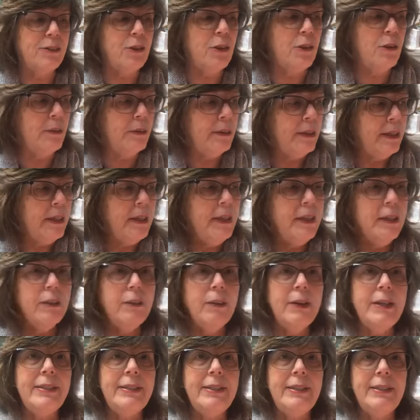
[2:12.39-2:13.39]
So
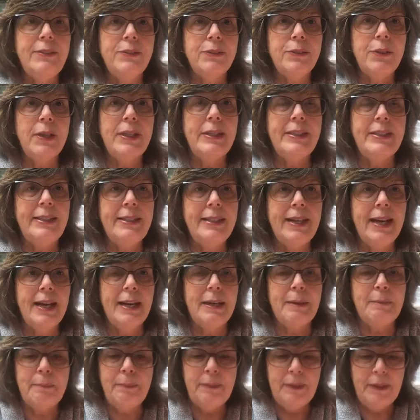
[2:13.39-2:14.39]
crazy, crazy
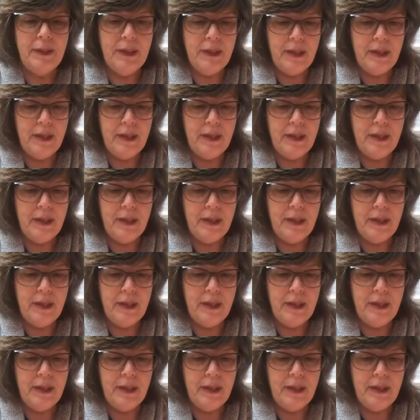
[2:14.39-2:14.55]
time.